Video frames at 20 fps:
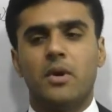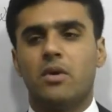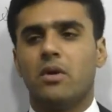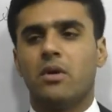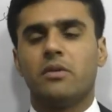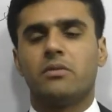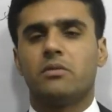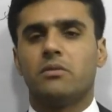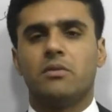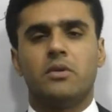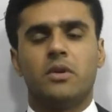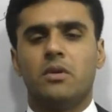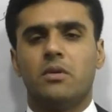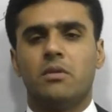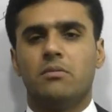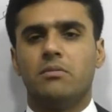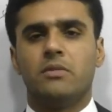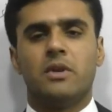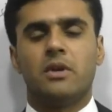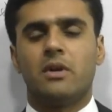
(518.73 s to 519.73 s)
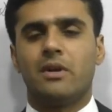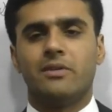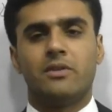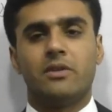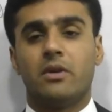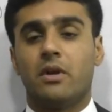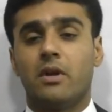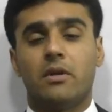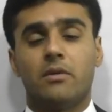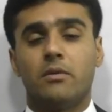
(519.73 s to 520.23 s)
because
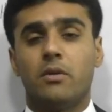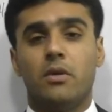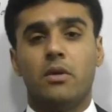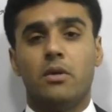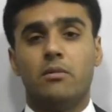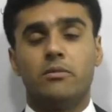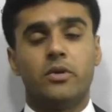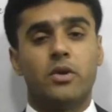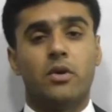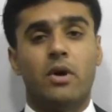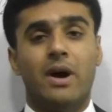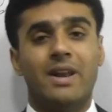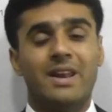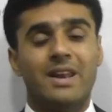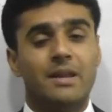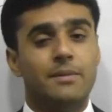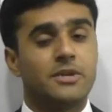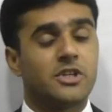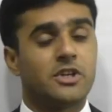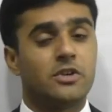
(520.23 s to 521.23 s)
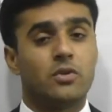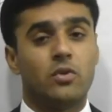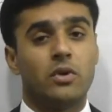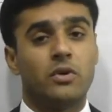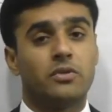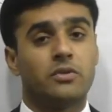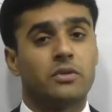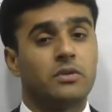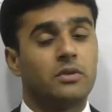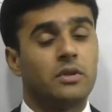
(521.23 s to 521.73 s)
there are unlimited
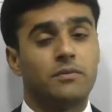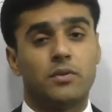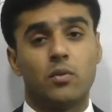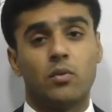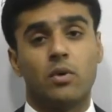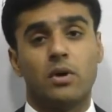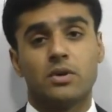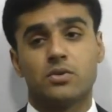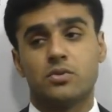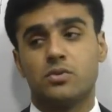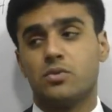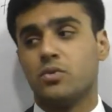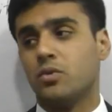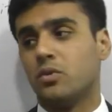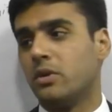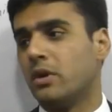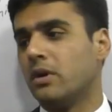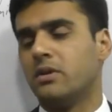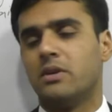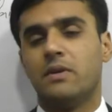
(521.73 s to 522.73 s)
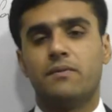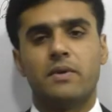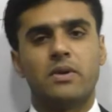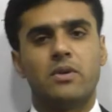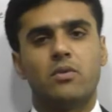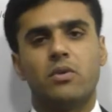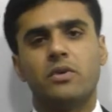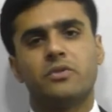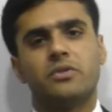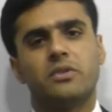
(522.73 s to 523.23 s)
questions if you want to do the
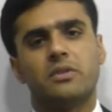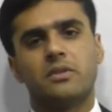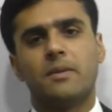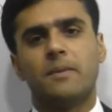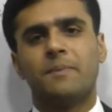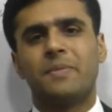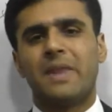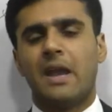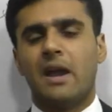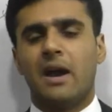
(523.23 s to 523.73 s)
different questions.